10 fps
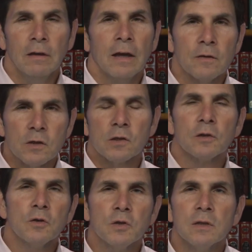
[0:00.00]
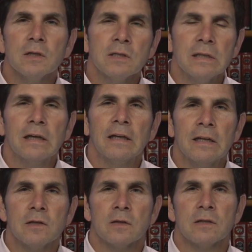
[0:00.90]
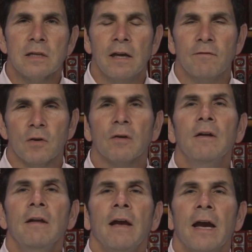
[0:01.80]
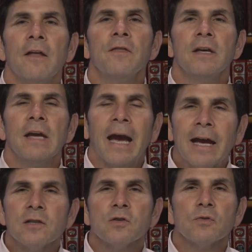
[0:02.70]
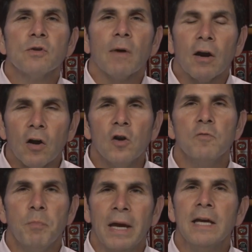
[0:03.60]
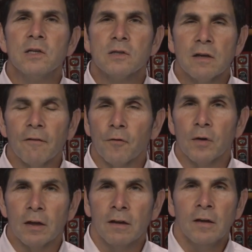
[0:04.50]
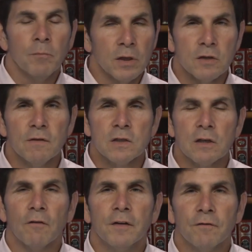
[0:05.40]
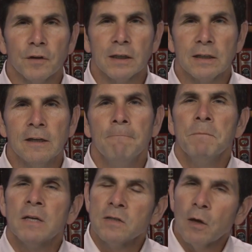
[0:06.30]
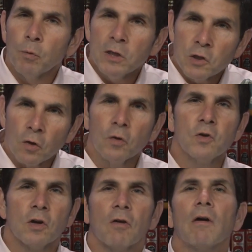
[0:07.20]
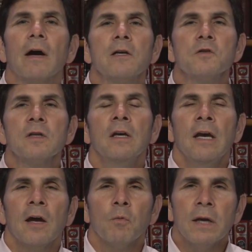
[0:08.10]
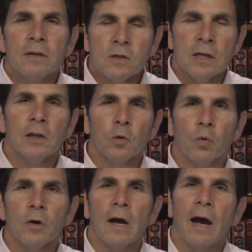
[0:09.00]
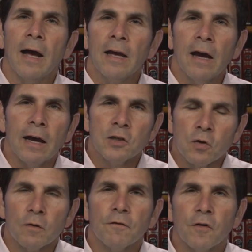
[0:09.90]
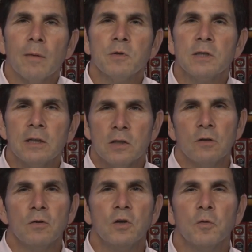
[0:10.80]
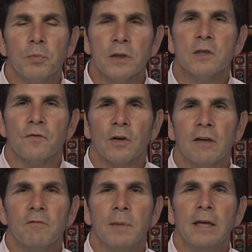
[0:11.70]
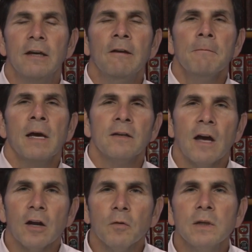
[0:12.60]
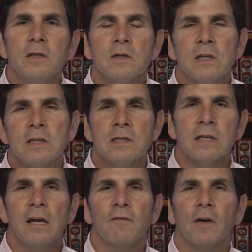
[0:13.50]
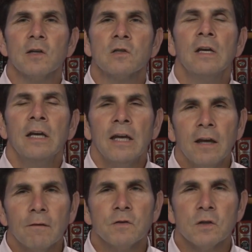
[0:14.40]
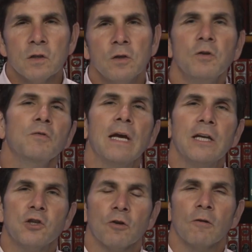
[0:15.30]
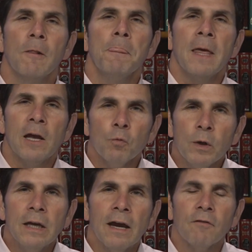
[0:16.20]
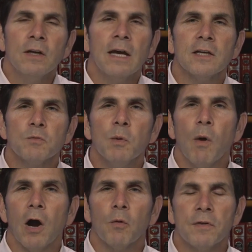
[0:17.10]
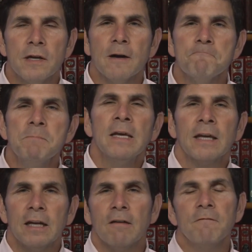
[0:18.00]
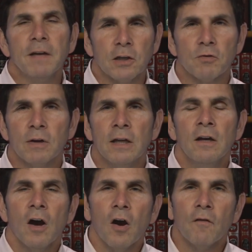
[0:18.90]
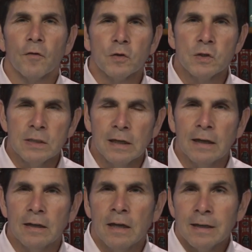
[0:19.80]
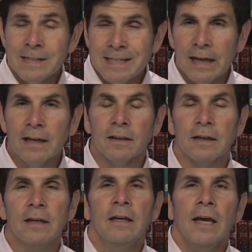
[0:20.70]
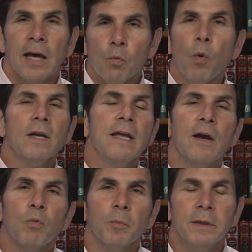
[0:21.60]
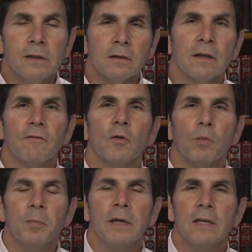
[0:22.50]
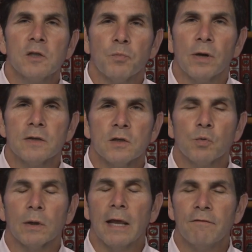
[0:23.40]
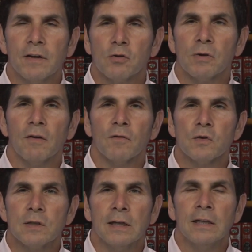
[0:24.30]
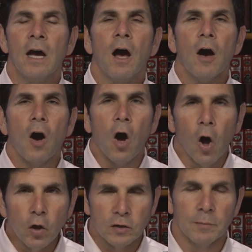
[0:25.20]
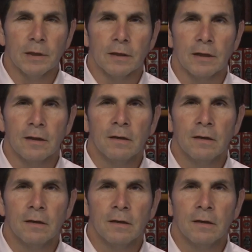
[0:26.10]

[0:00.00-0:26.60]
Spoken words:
And the solution to sin is the Savior. And the answer to our own pain, suffering, much of it self-inflicted, is that we turn to Christ and we say, Lord, I turn from sin to You. Please forgive me. And not only does He save us, He gives us a new nature, and we, every day as we walk with Him, can have victory over sin daily. And one day we'll be delivered, we'll be in His presence, we'll have victory over sin ultimately.